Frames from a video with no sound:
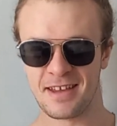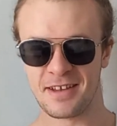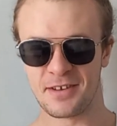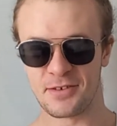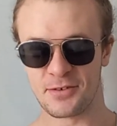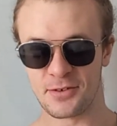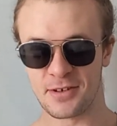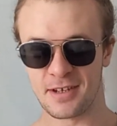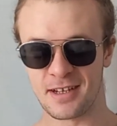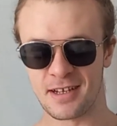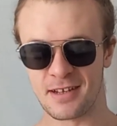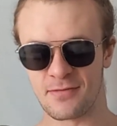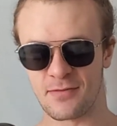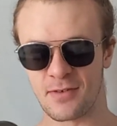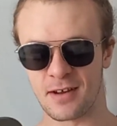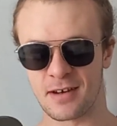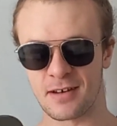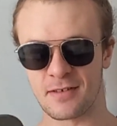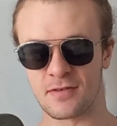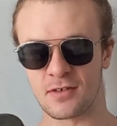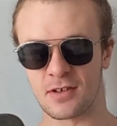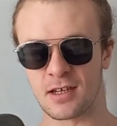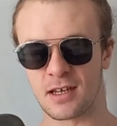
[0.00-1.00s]
Really fun
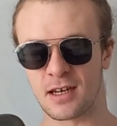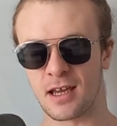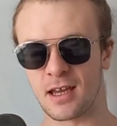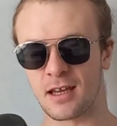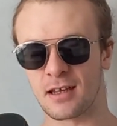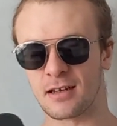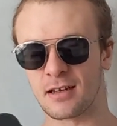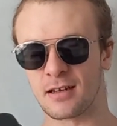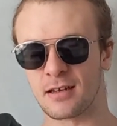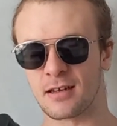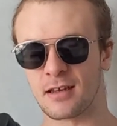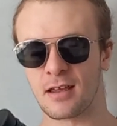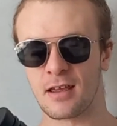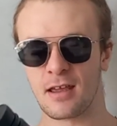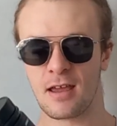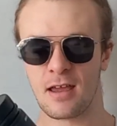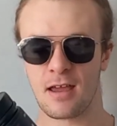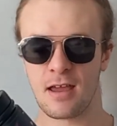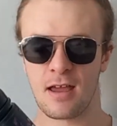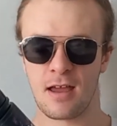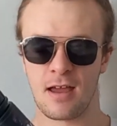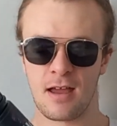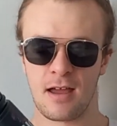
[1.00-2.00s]
if you can handle it.
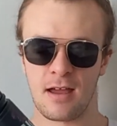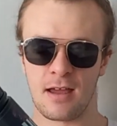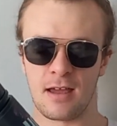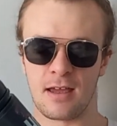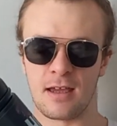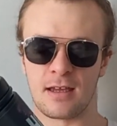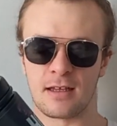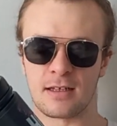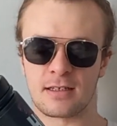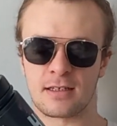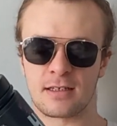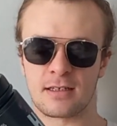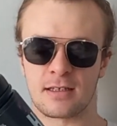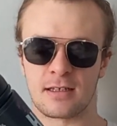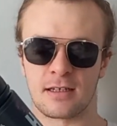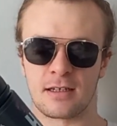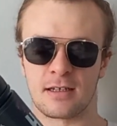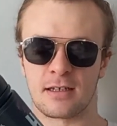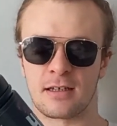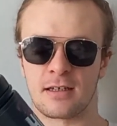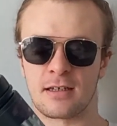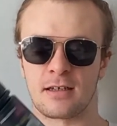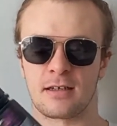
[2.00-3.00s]
It's
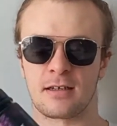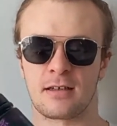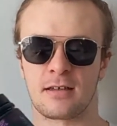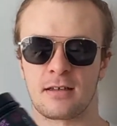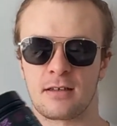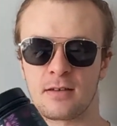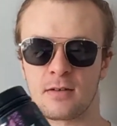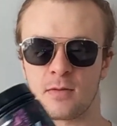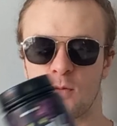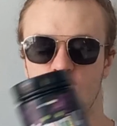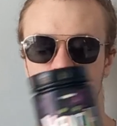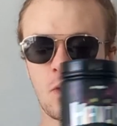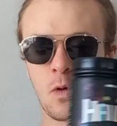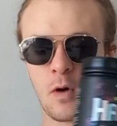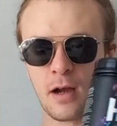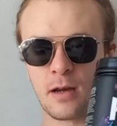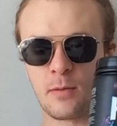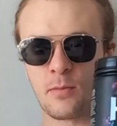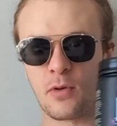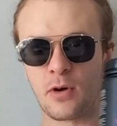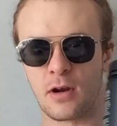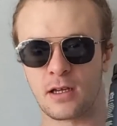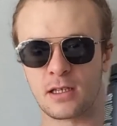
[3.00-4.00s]

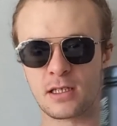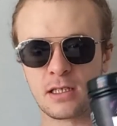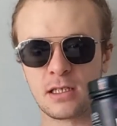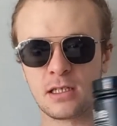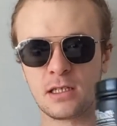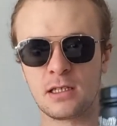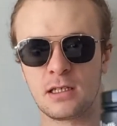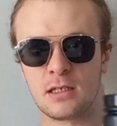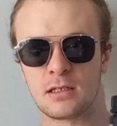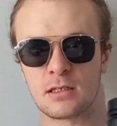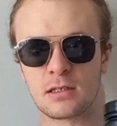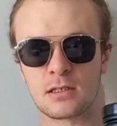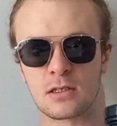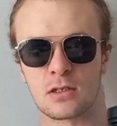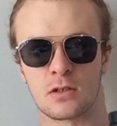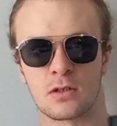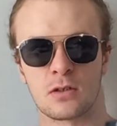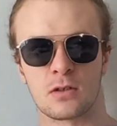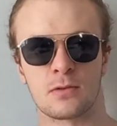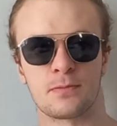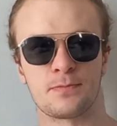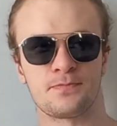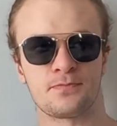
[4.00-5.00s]
quite pricey,
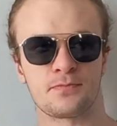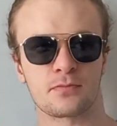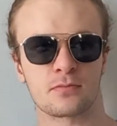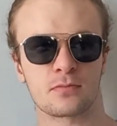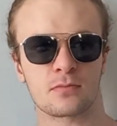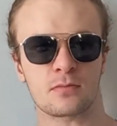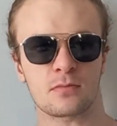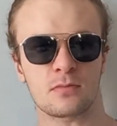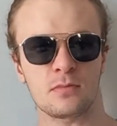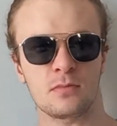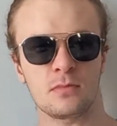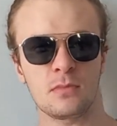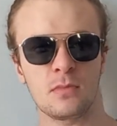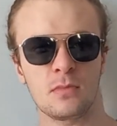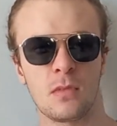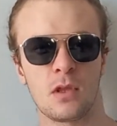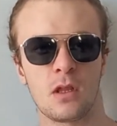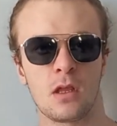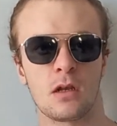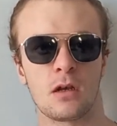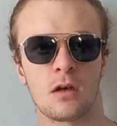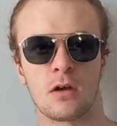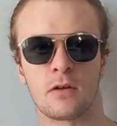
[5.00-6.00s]
so
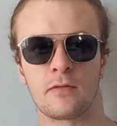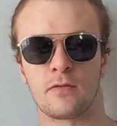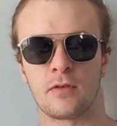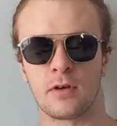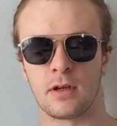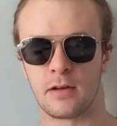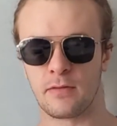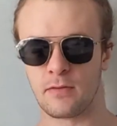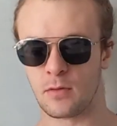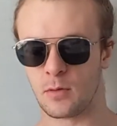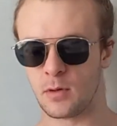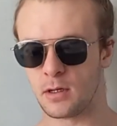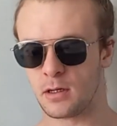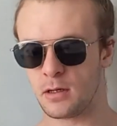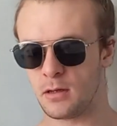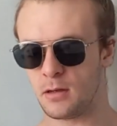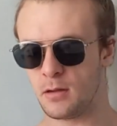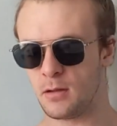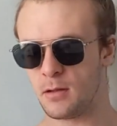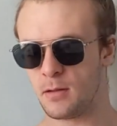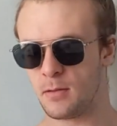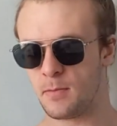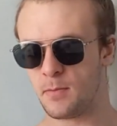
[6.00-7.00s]
not for everyone,
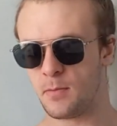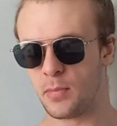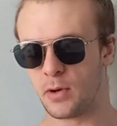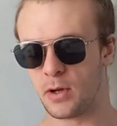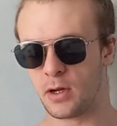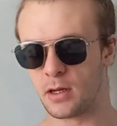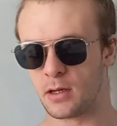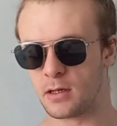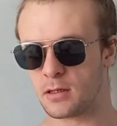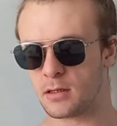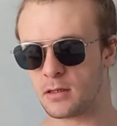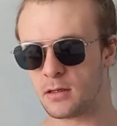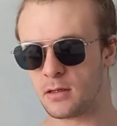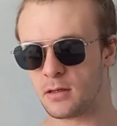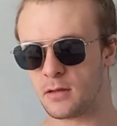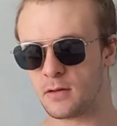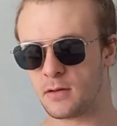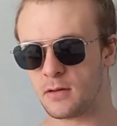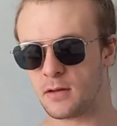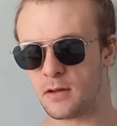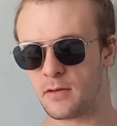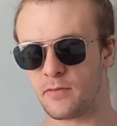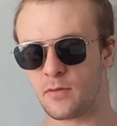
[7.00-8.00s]
but
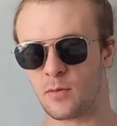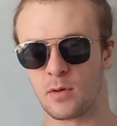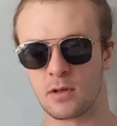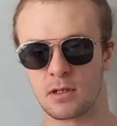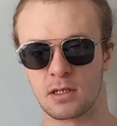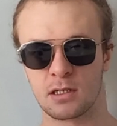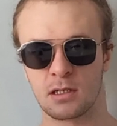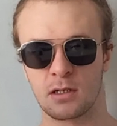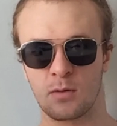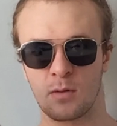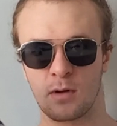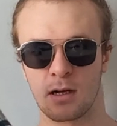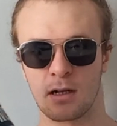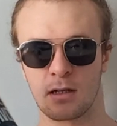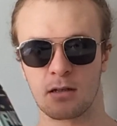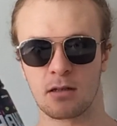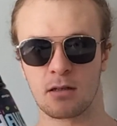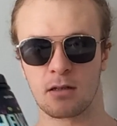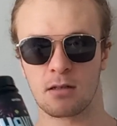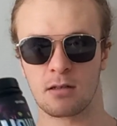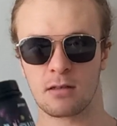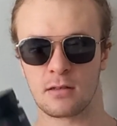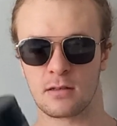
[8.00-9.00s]
every once in a
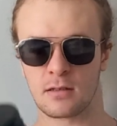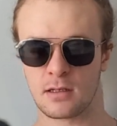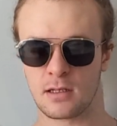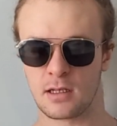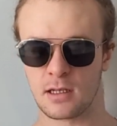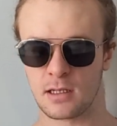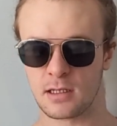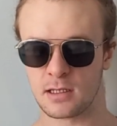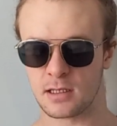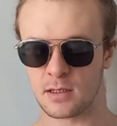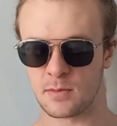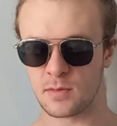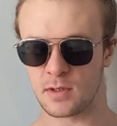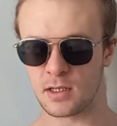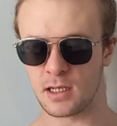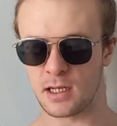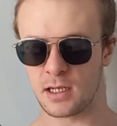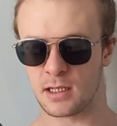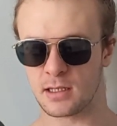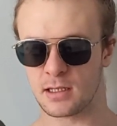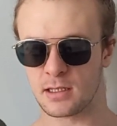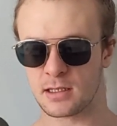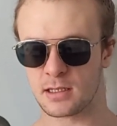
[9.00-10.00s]
while getting something
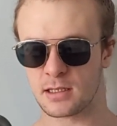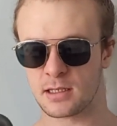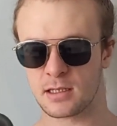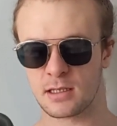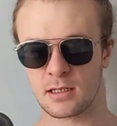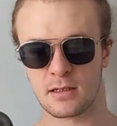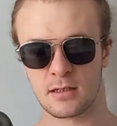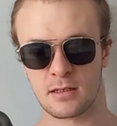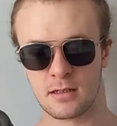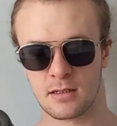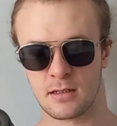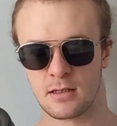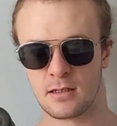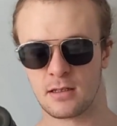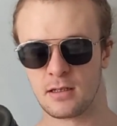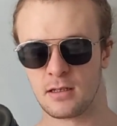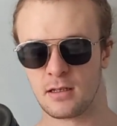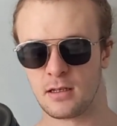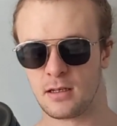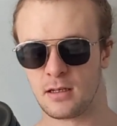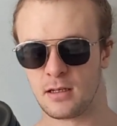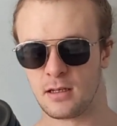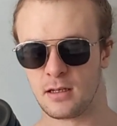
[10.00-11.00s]
like this
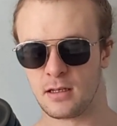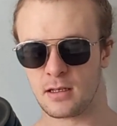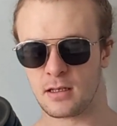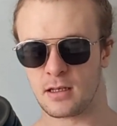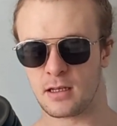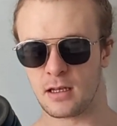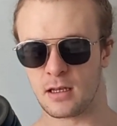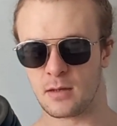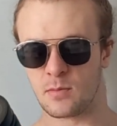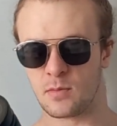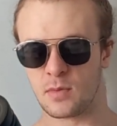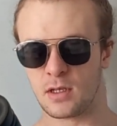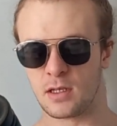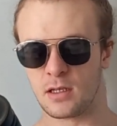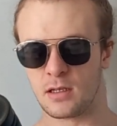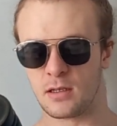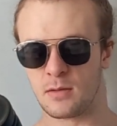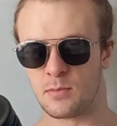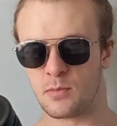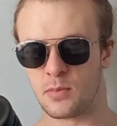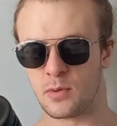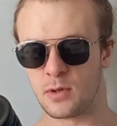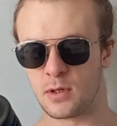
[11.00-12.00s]
can be
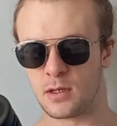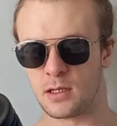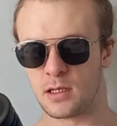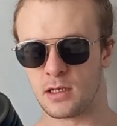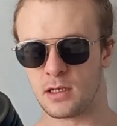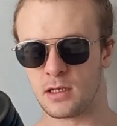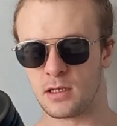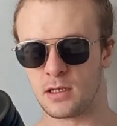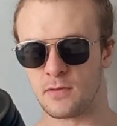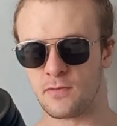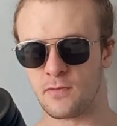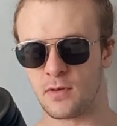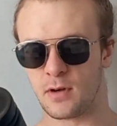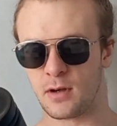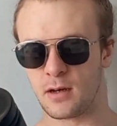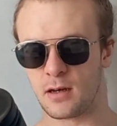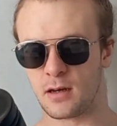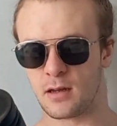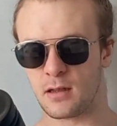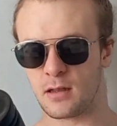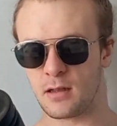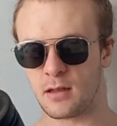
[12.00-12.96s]
pretty fun.